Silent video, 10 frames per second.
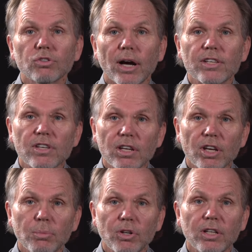Tri City
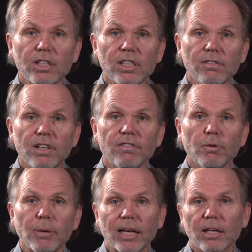Community TV for
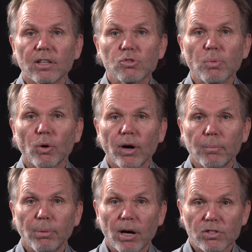making this
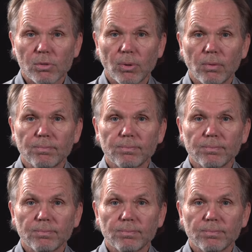program possible.